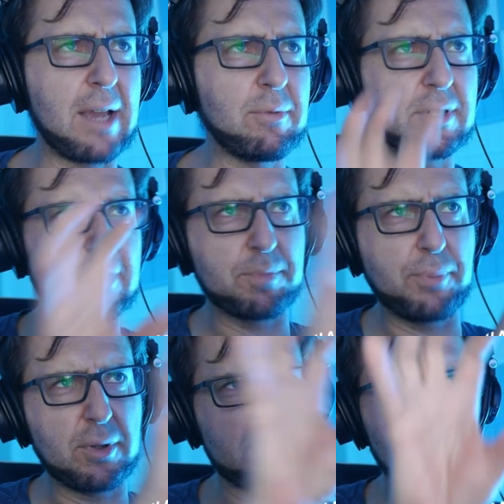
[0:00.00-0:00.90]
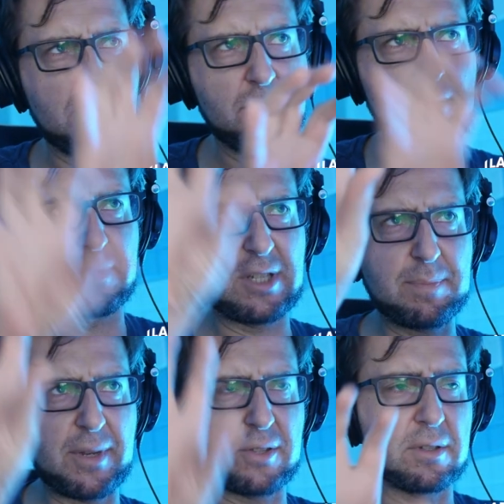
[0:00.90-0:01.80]
I want to just put some
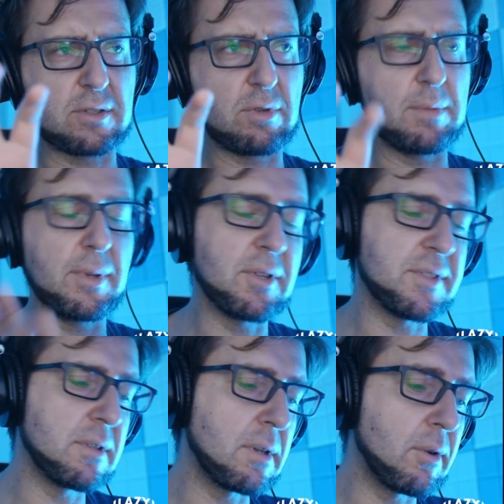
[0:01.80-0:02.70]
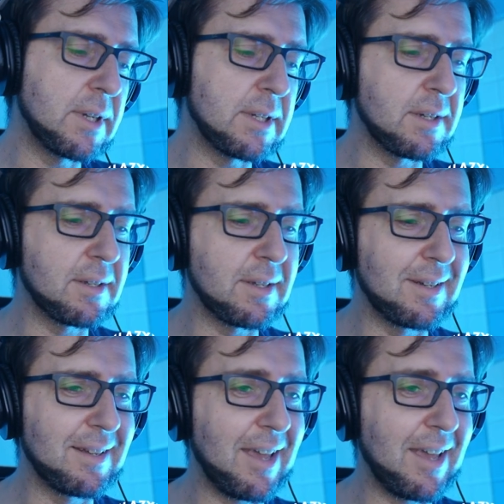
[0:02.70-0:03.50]
displays on the screen because you know in in